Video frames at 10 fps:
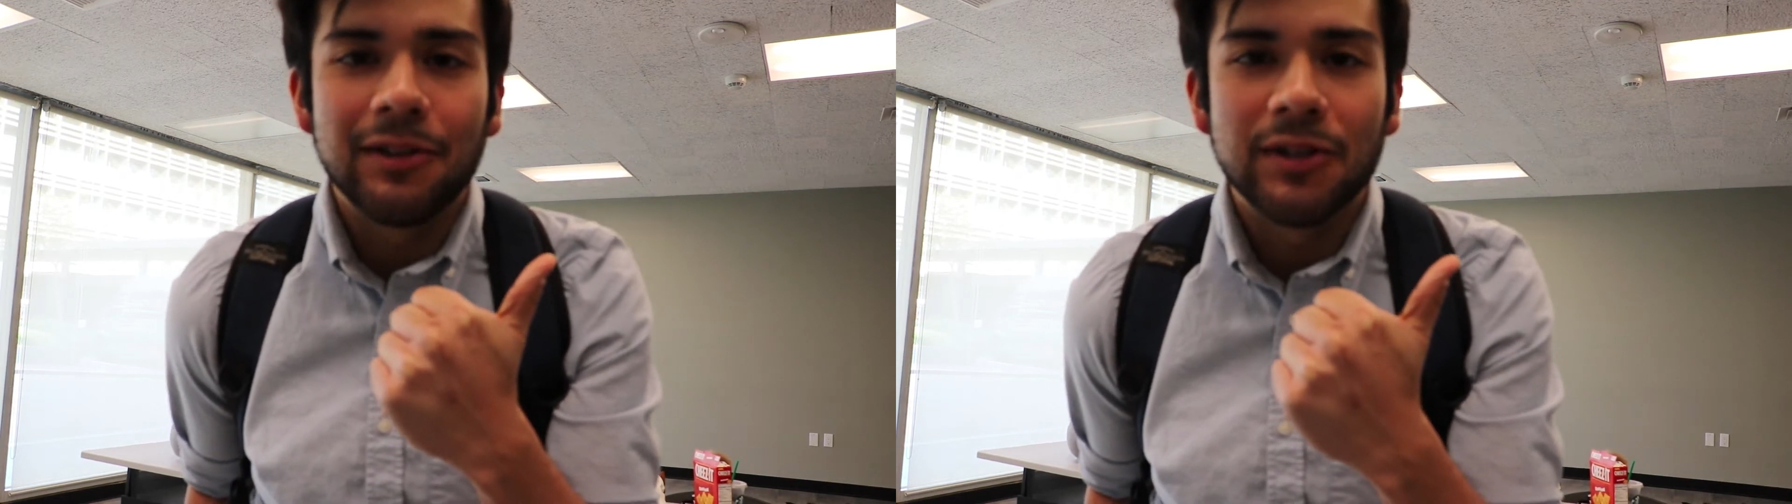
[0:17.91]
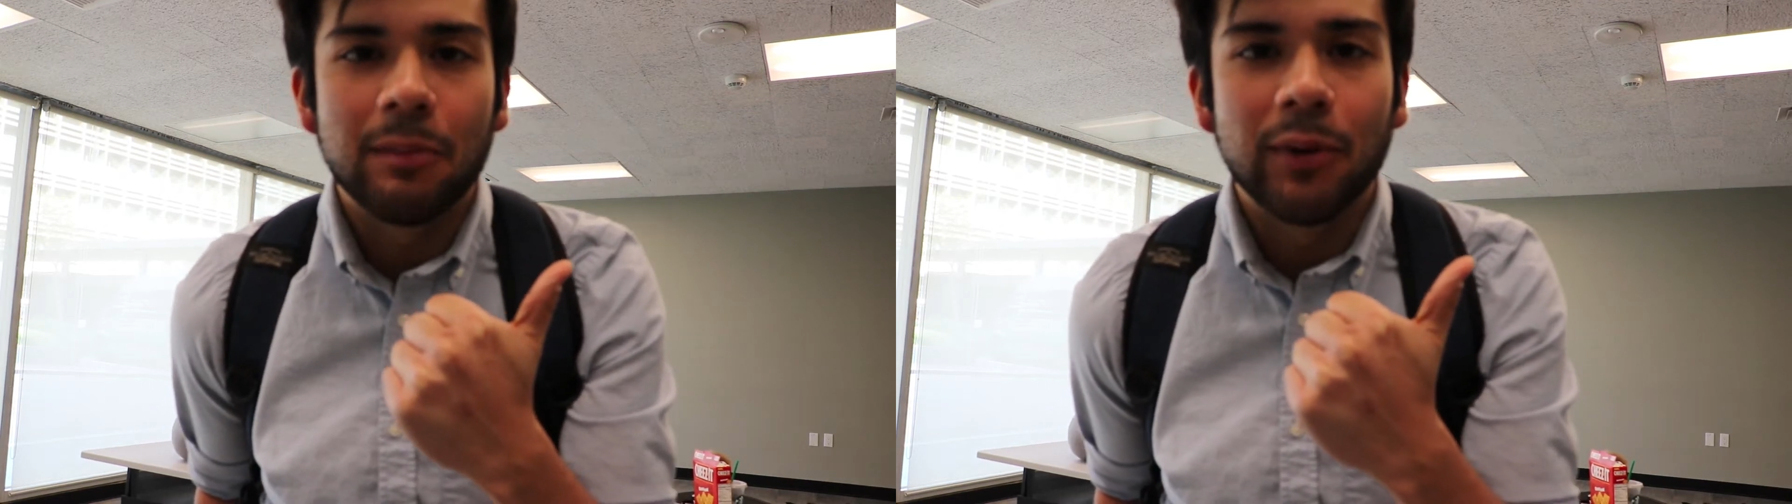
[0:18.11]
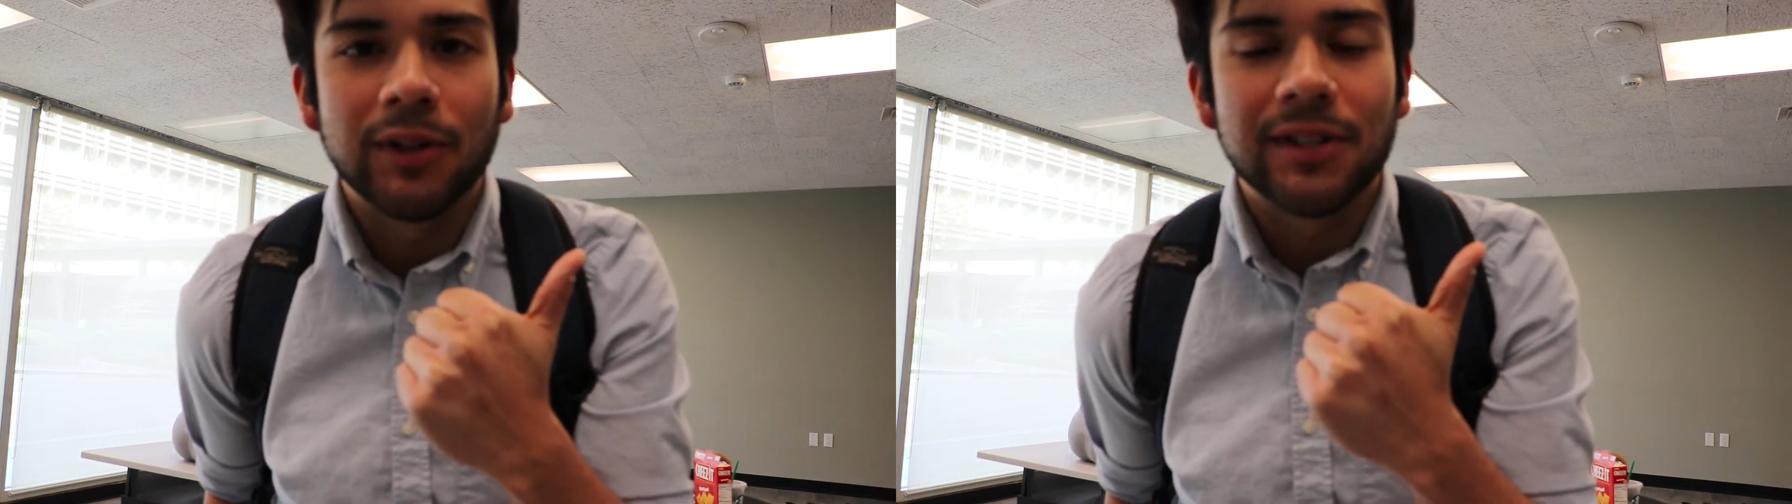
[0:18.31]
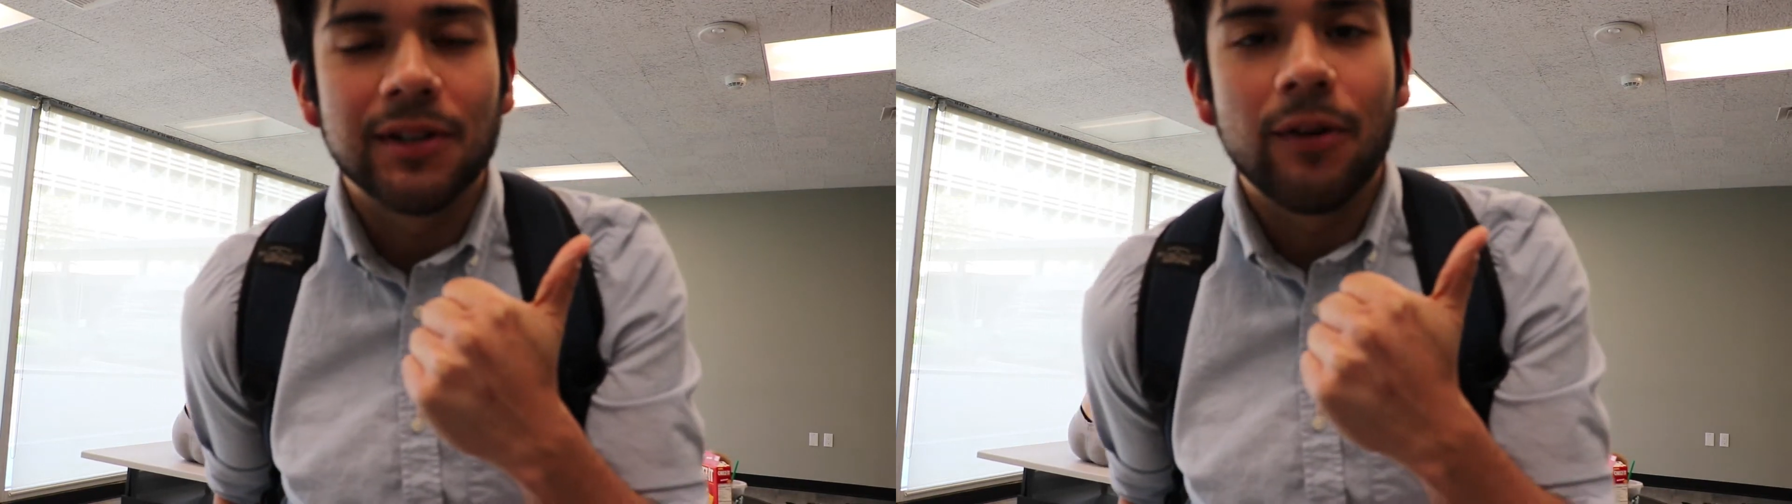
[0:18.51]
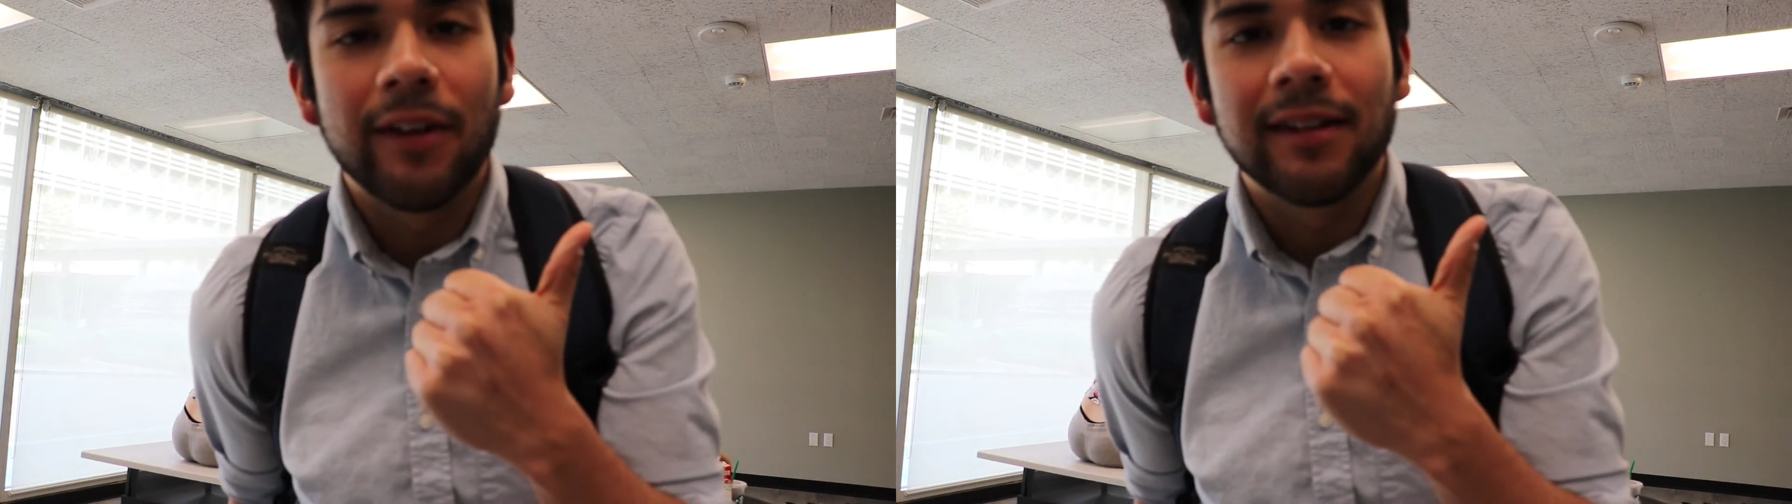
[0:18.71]
use our books
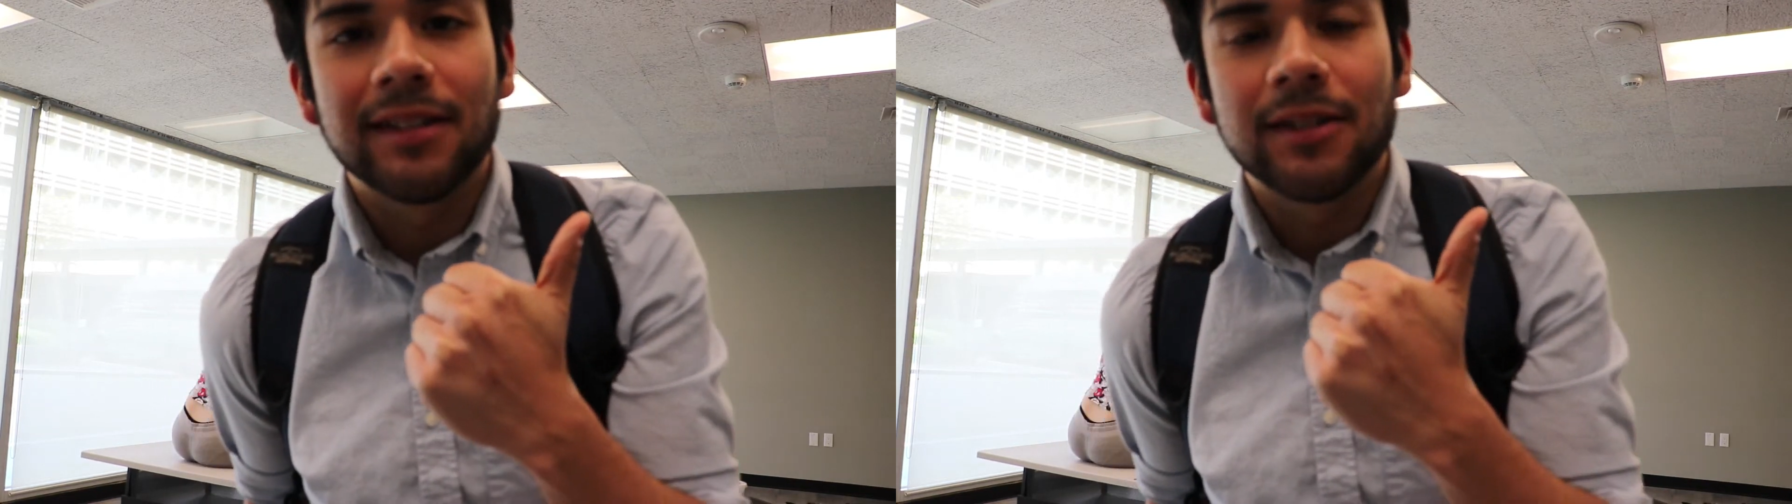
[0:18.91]
and all that.